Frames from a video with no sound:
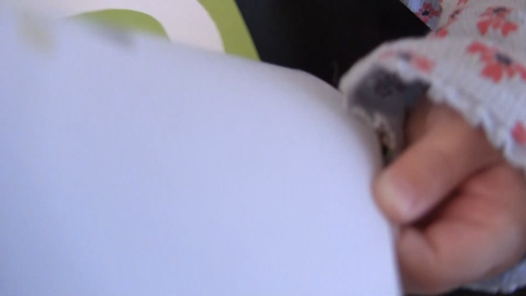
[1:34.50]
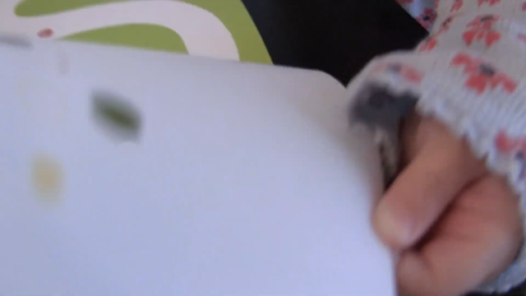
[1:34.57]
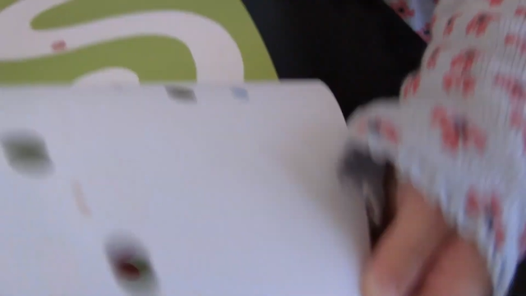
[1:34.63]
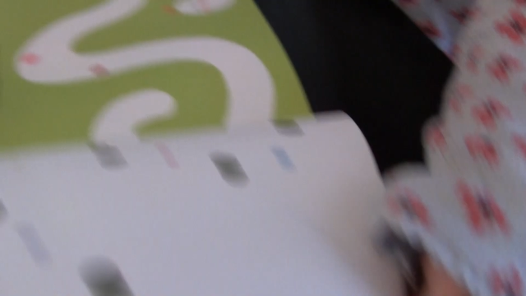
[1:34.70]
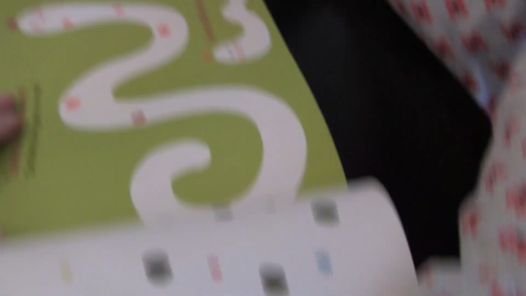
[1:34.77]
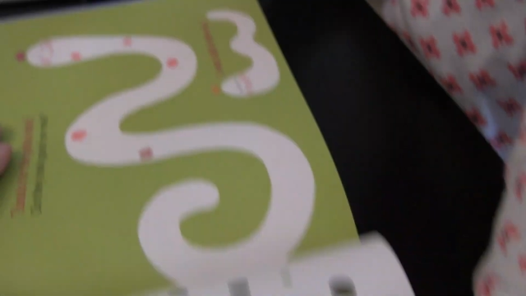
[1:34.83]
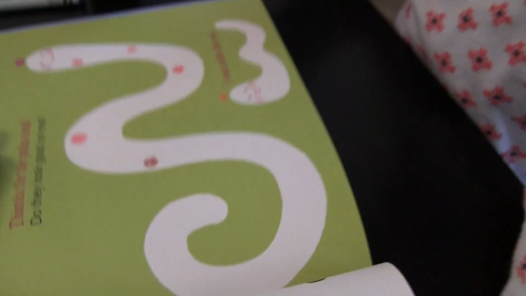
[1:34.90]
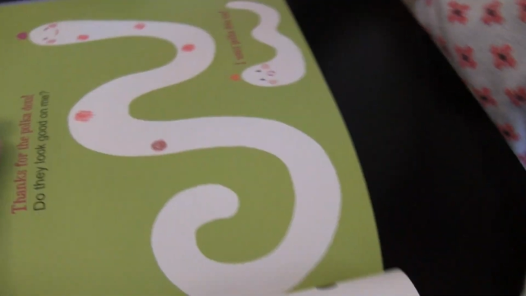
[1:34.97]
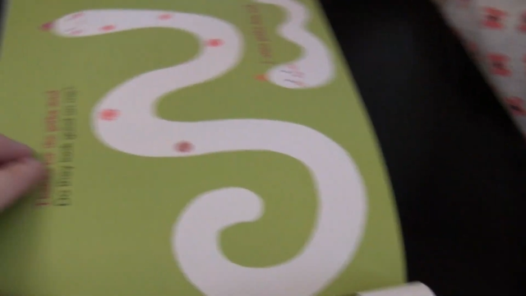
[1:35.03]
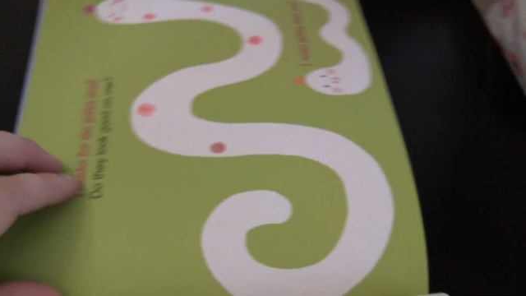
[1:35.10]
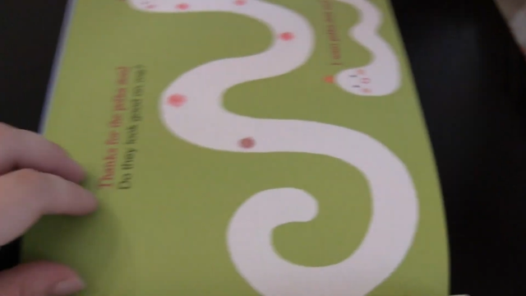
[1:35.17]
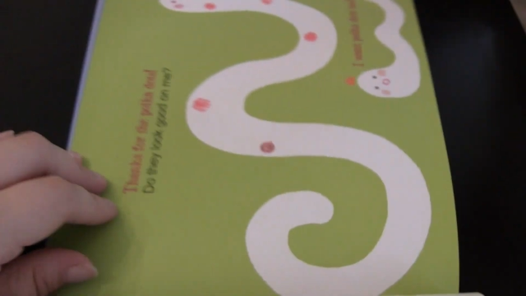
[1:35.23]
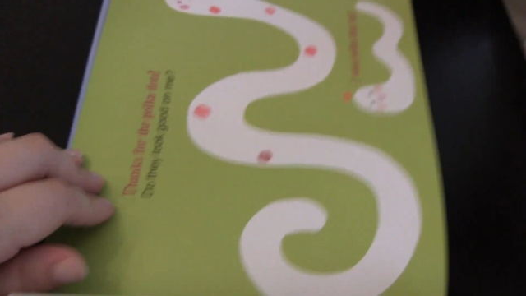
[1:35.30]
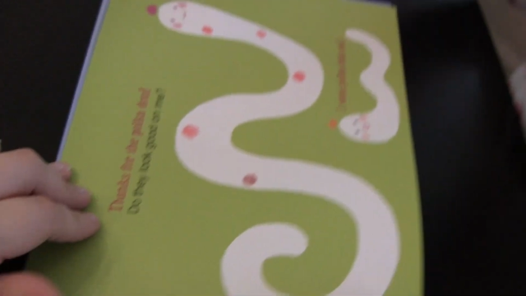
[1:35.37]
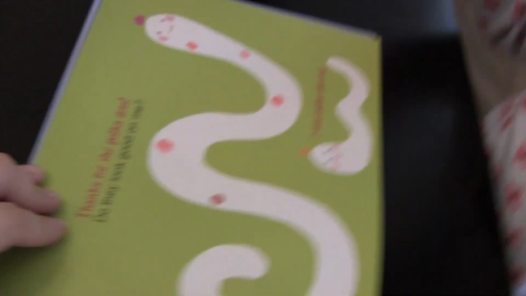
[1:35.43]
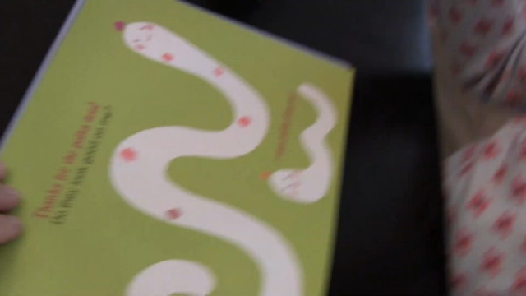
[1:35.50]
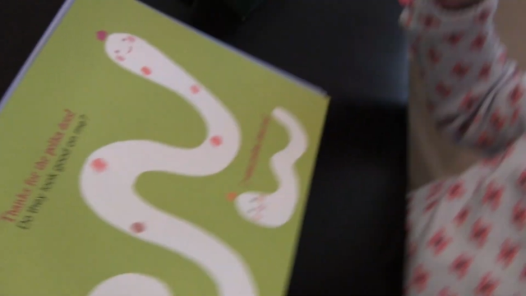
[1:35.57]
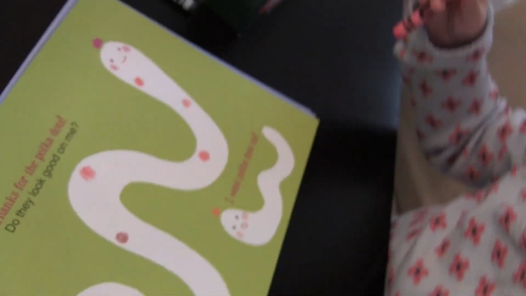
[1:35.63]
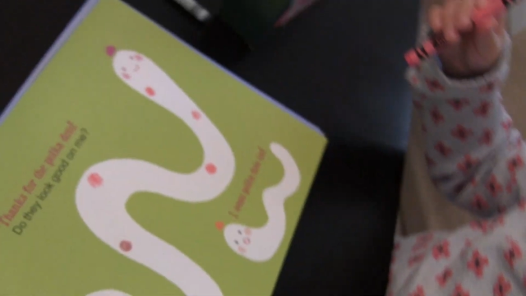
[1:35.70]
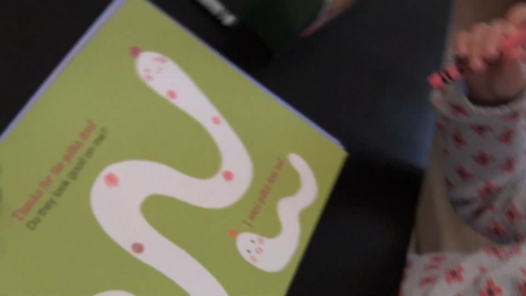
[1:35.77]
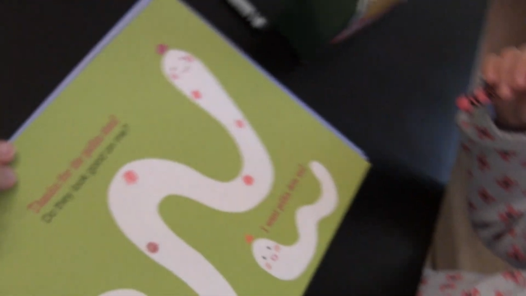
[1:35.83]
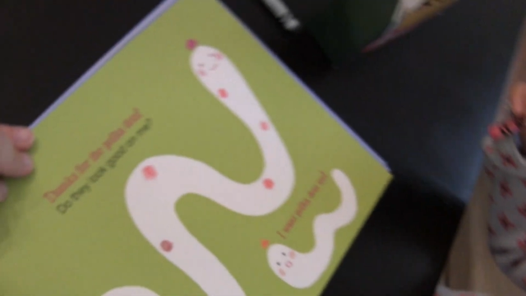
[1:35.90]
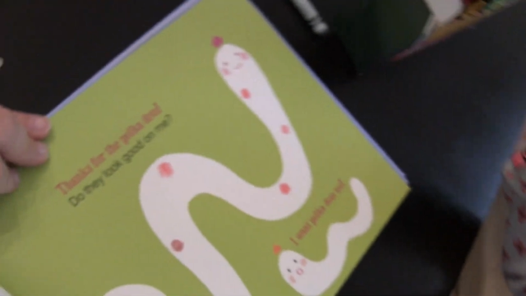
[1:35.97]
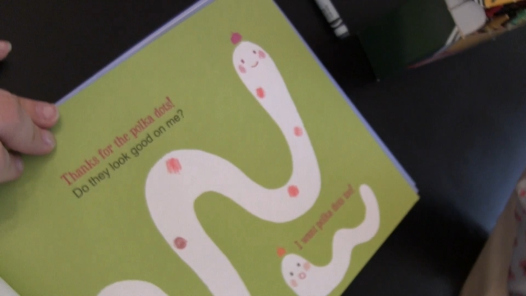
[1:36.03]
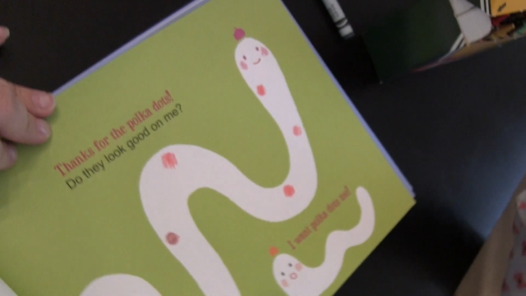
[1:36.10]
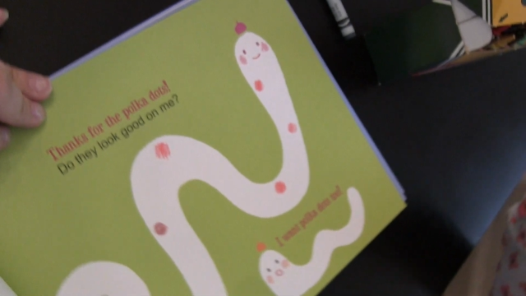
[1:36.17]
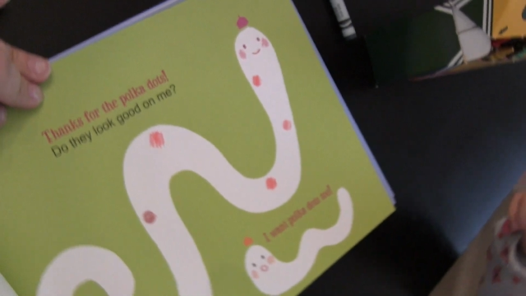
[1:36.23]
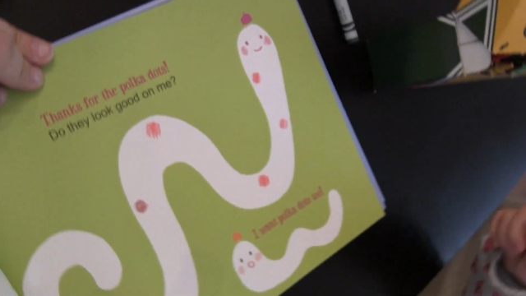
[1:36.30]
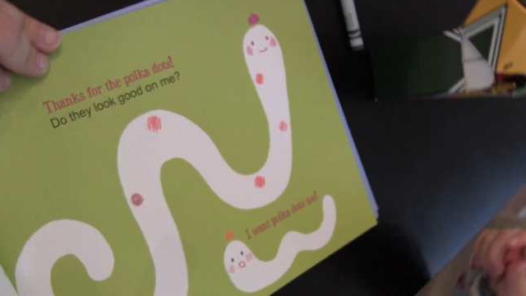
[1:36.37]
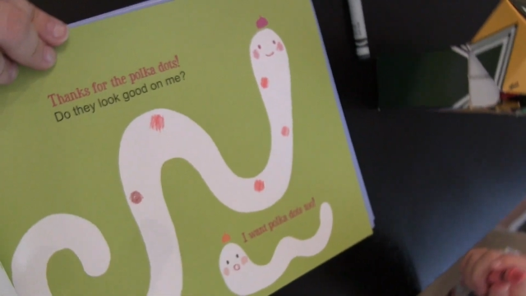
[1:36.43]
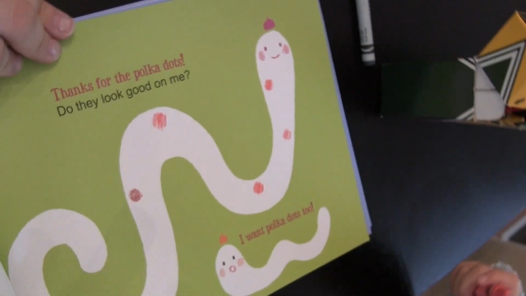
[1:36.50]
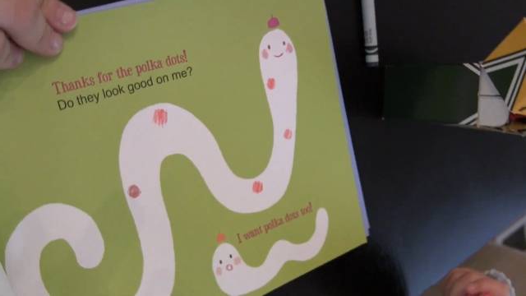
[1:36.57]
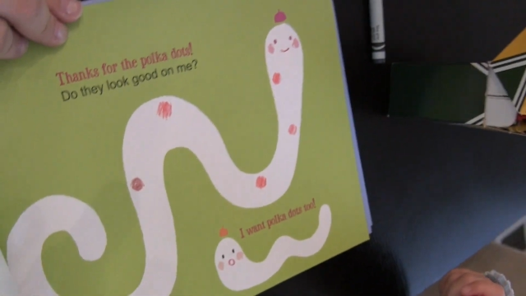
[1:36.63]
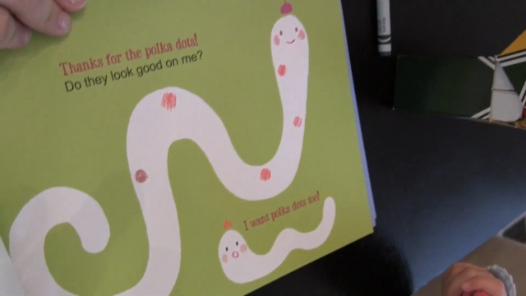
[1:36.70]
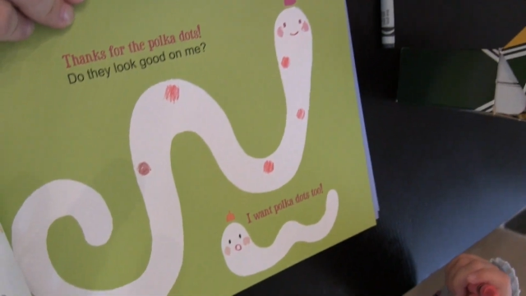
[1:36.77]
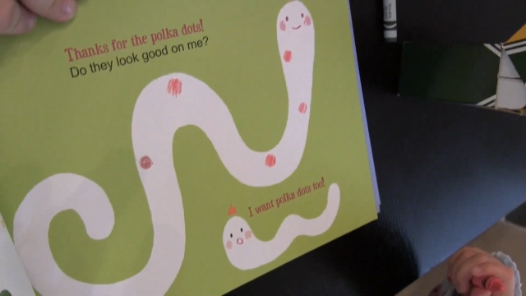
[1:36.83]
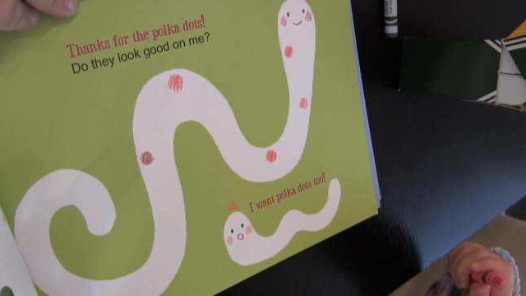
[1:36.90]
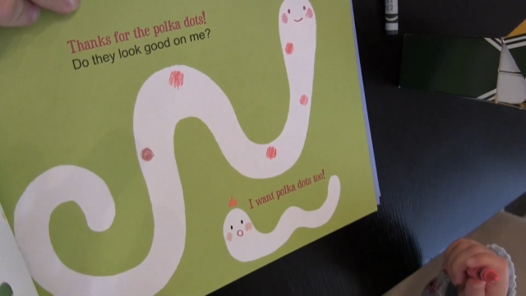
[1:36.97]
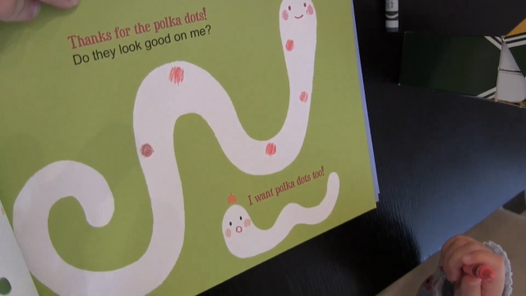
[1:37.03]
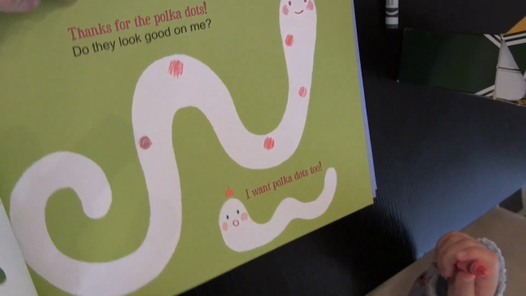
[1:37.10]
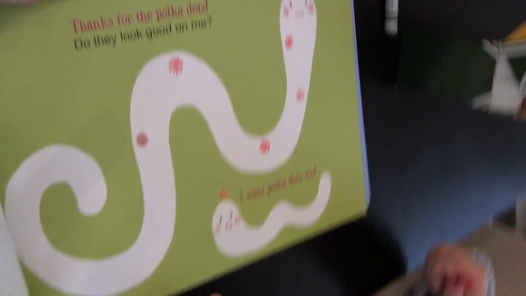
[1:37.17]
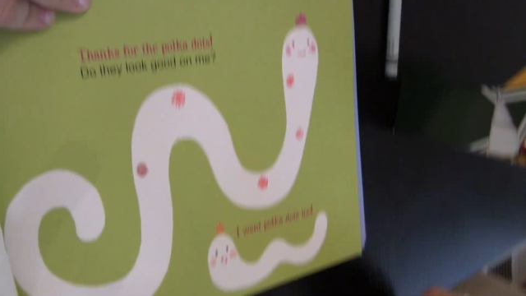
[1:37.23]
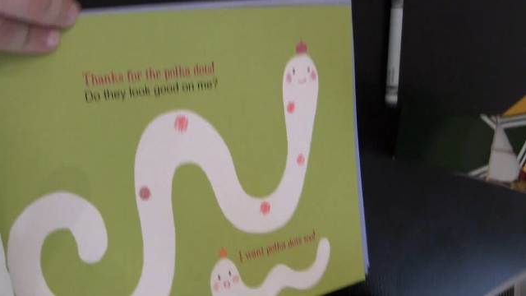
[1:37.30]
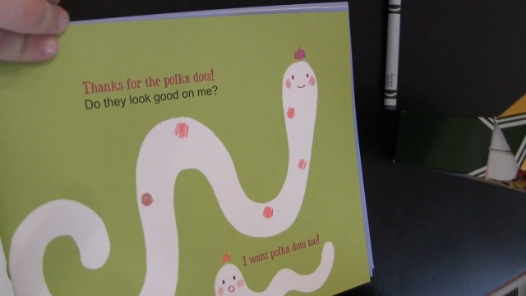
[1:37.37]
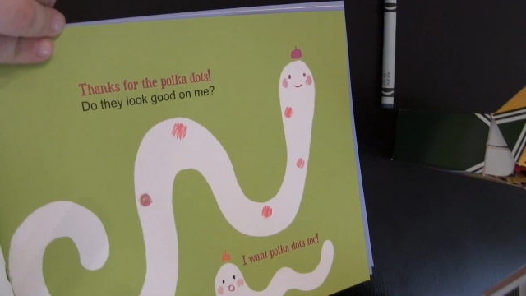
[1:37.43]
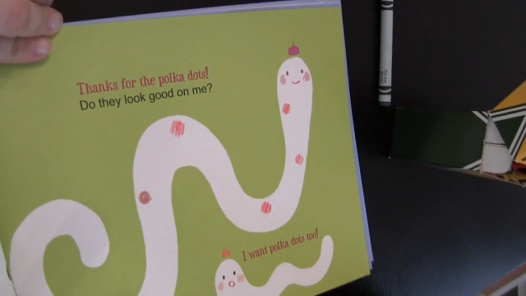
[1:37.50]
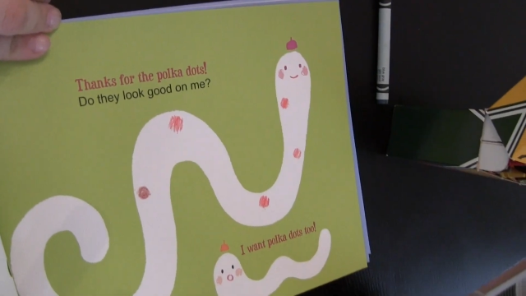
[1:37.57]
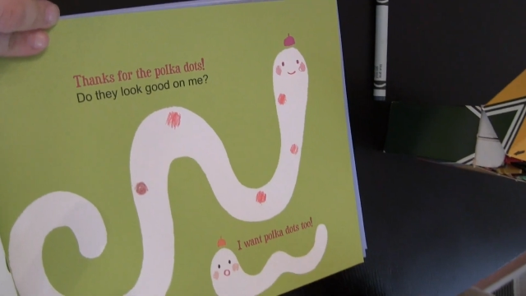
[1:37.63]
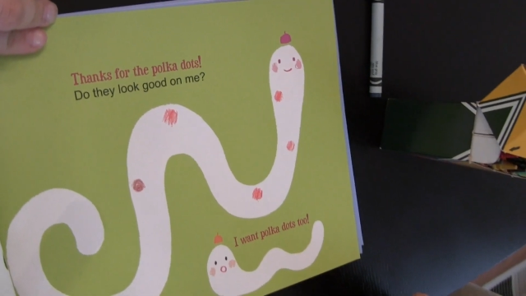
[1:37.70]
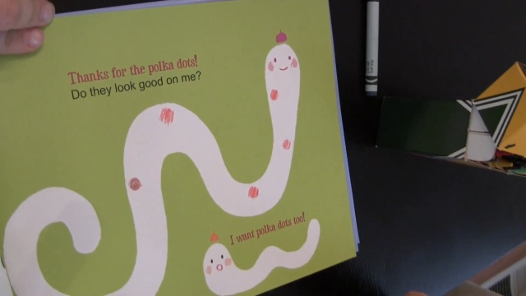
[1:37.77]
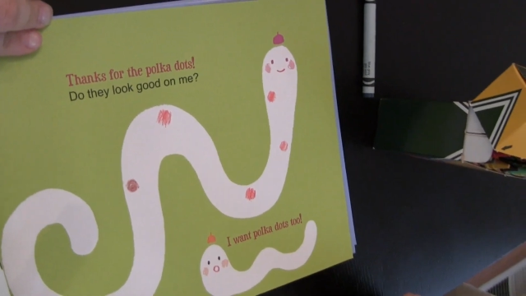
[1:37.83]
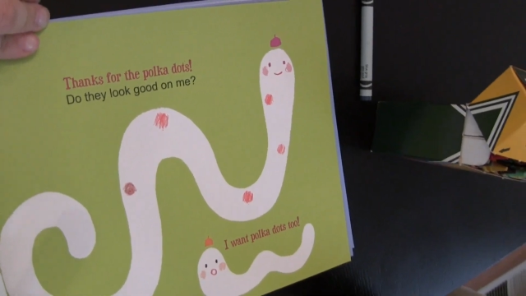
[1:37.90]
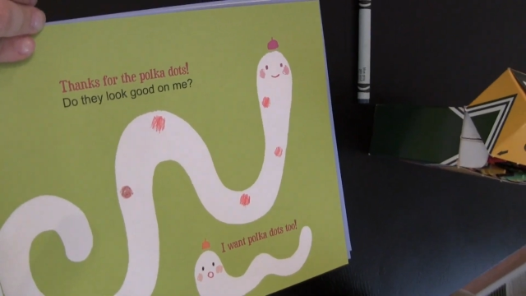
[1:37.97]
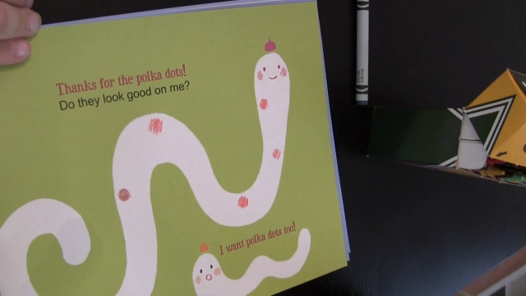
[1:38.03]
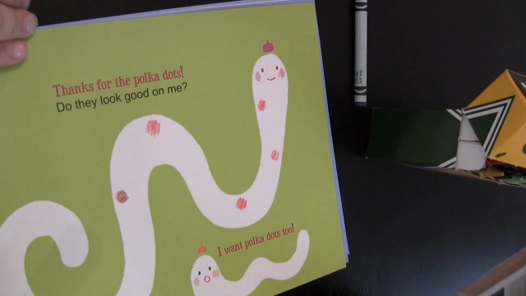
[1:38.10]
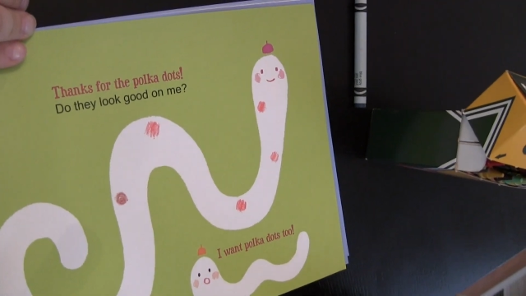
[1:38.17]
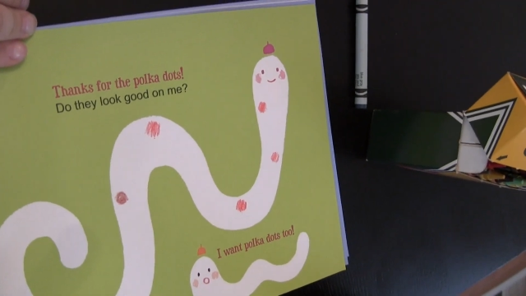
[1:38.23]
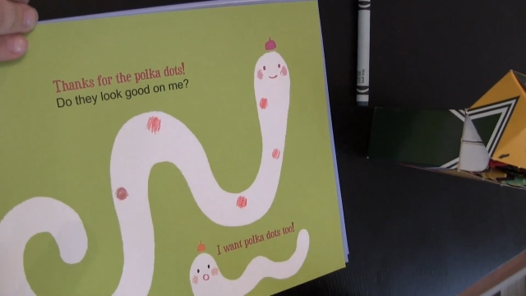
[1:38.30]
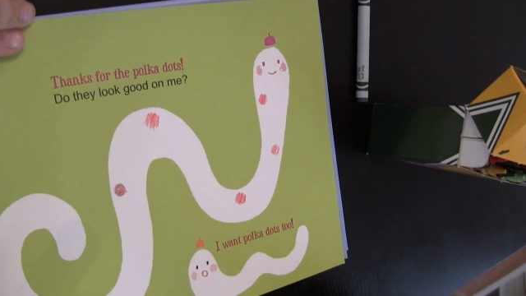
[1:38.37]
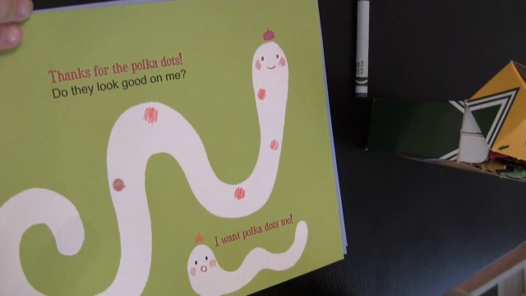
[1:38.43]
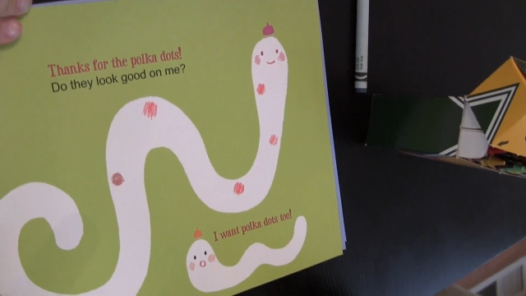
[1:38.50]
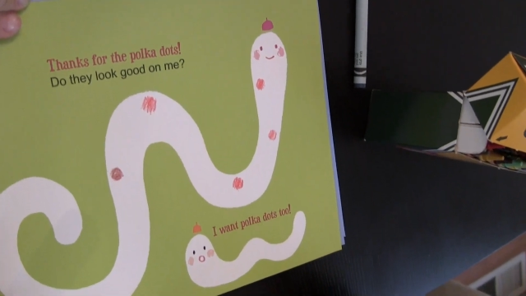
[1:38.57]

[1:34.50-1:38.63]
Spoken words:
Nobody's mouth can be seen.